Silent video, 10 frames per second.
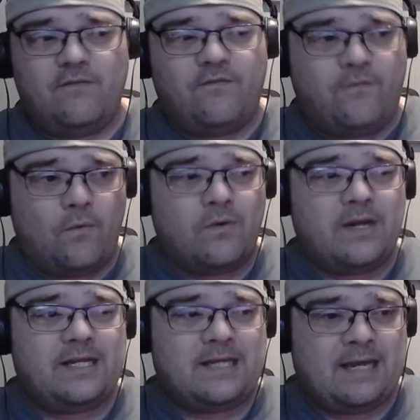
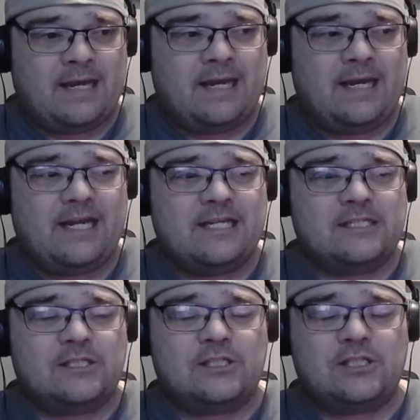40K
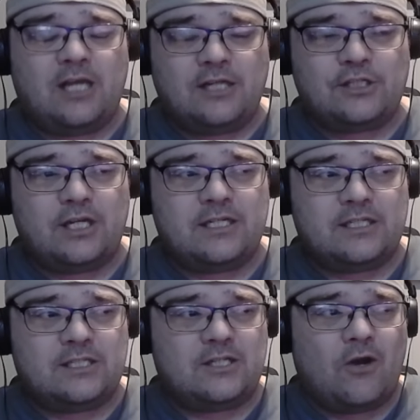is such a
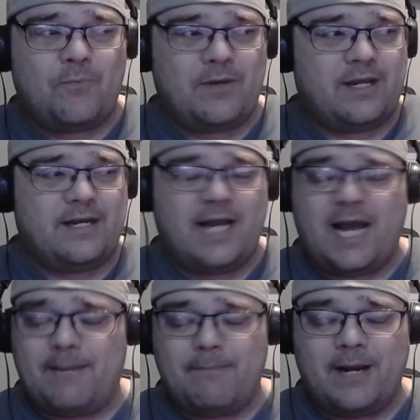dystopian
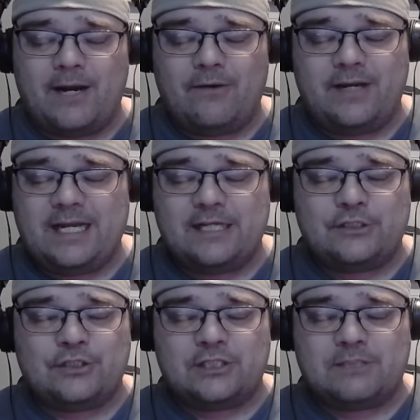nightmare. It
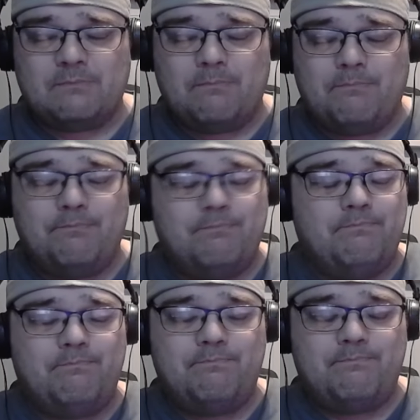just
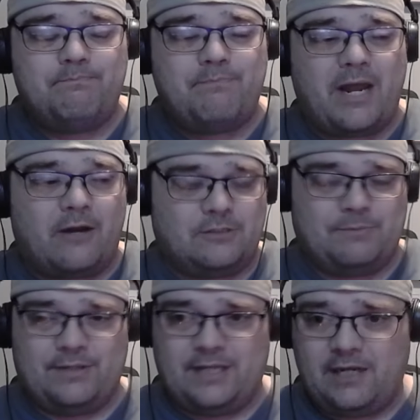beggars
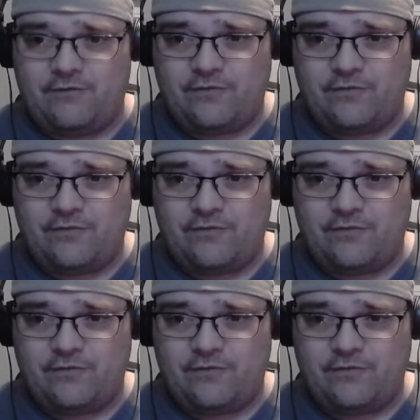belief.